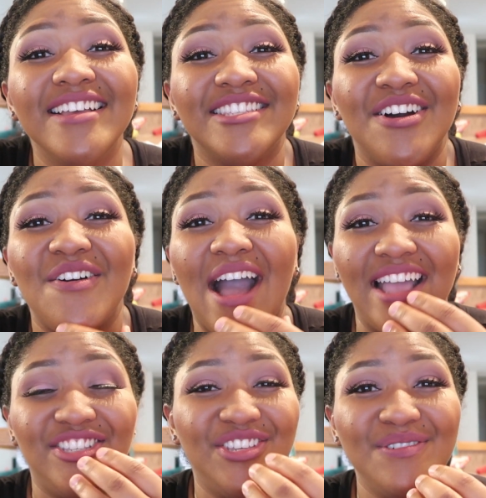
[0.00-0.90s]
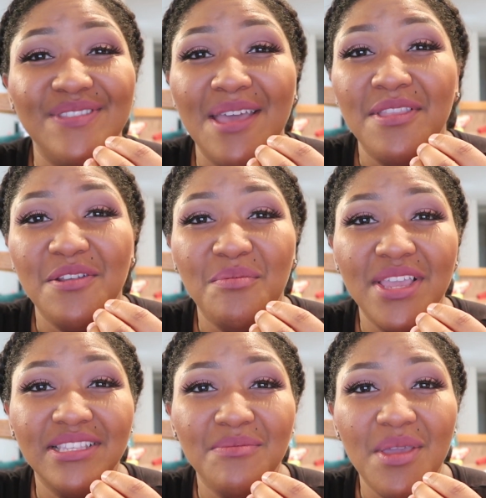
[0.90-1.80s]
So I chewed that little
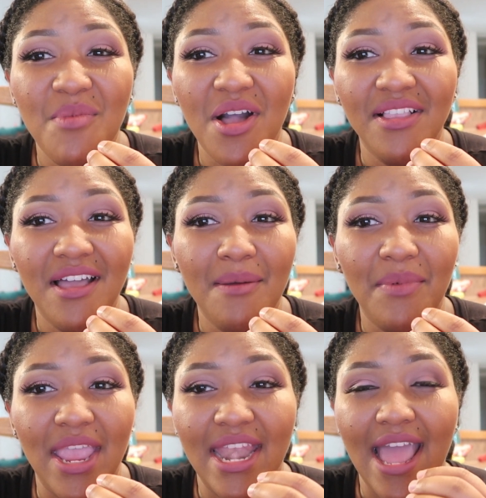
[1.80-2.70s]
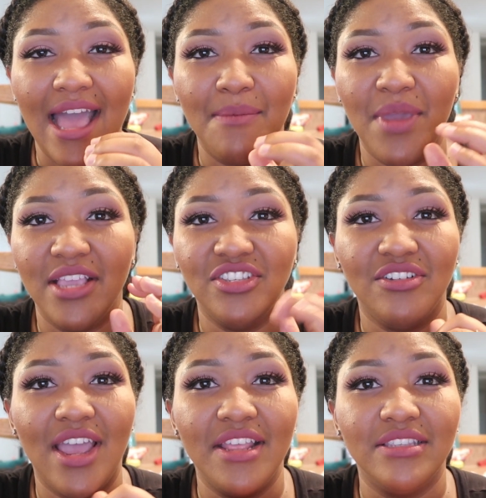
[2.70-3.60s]
piece of meatball up, and I made sure I